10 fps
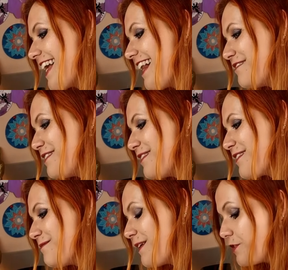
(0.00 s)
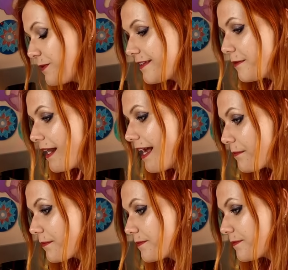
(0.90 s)
I love you so much. You want some of that?
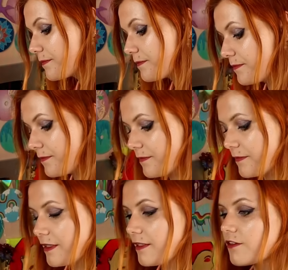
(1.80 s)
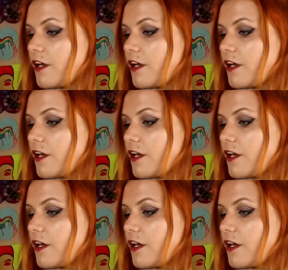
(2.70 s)
It's